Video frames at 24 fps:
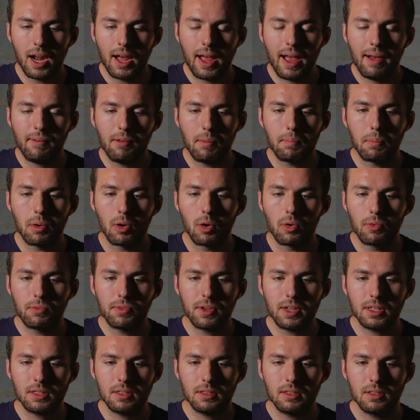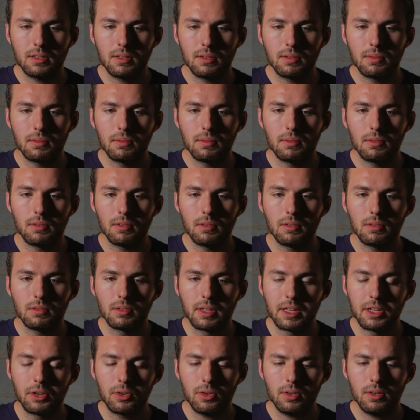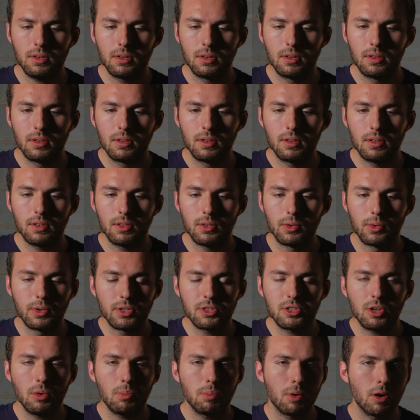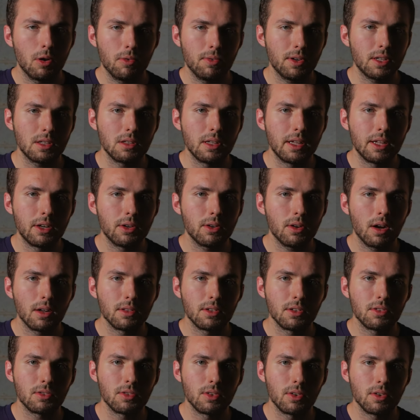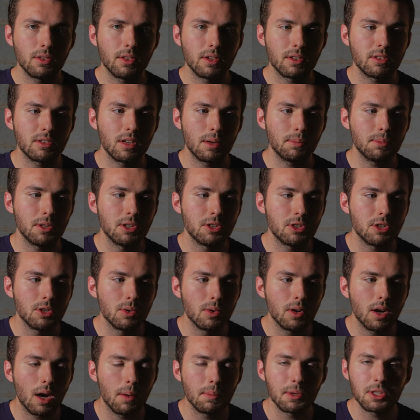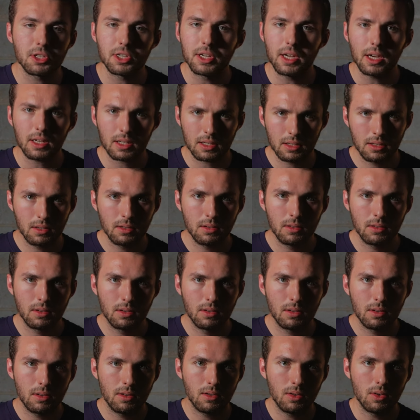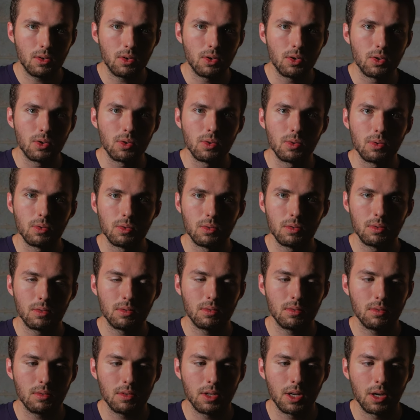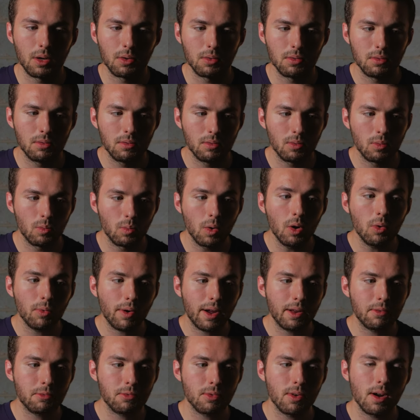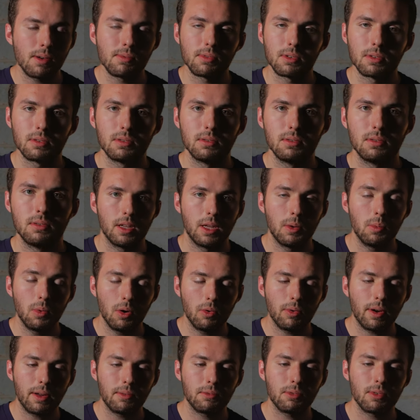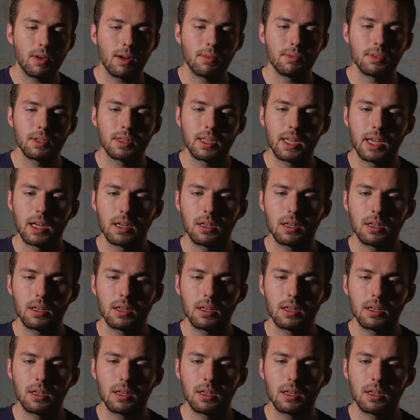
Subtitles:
not have a perfect leader. There is no perfect leader on this earth except Yeshua HaMashiach, who, you know, will reign forever. He will reign forever in the